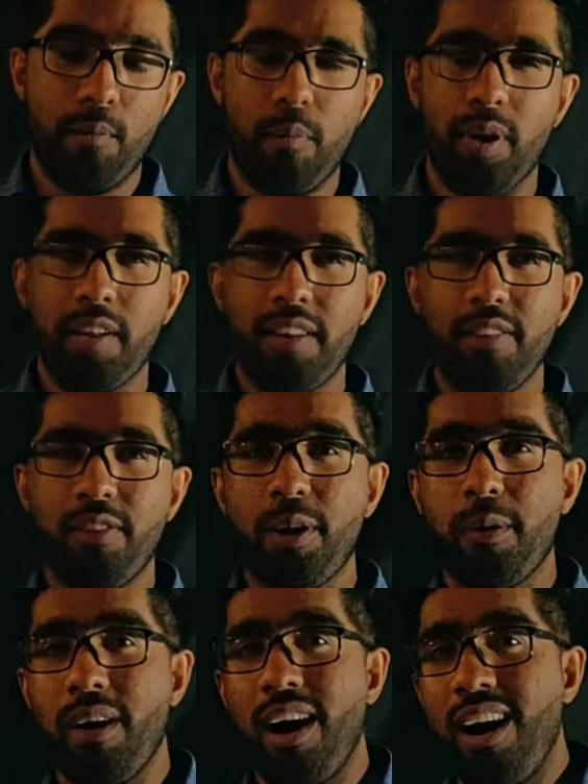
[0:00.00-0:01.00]
But
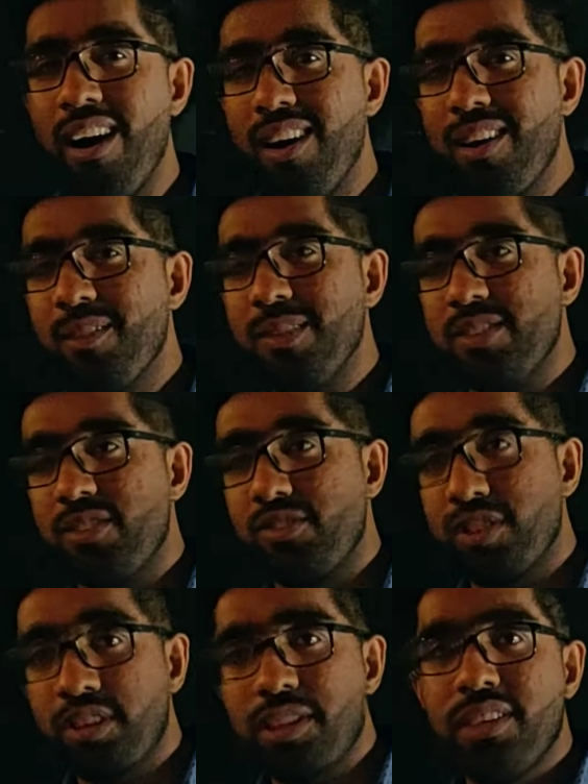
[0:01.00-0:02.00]
there are
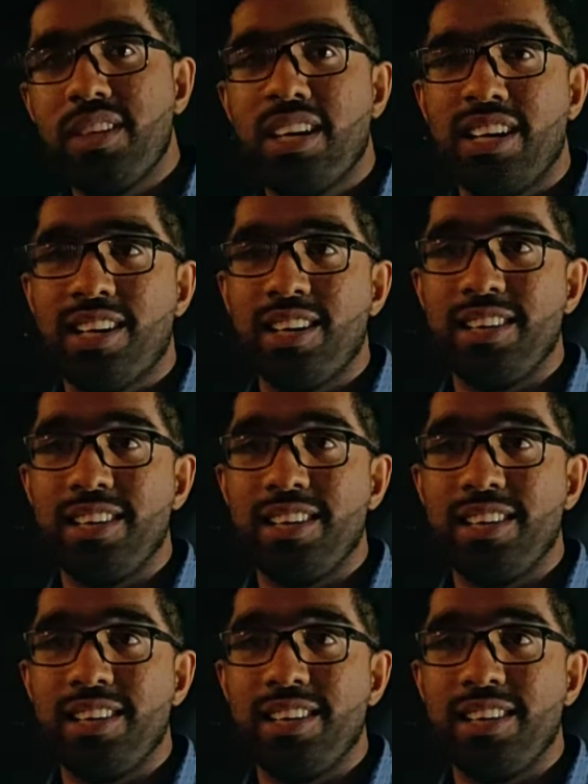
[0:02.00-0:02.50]
certain